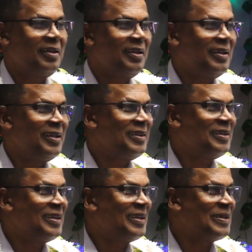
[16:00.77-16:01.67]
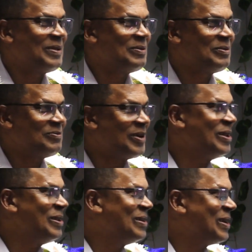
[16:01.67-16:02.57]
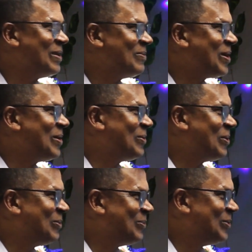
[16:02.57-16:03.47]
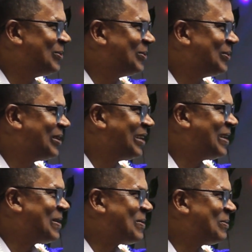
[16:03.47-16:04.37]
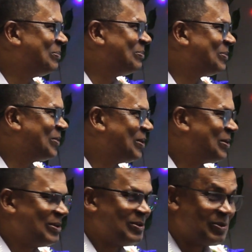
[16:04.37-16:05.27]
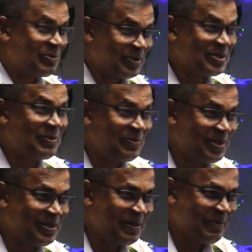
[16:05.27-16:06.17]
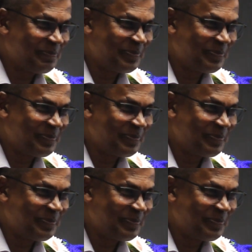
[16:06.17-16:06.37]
And finally, I invite all of you to visit Fiji.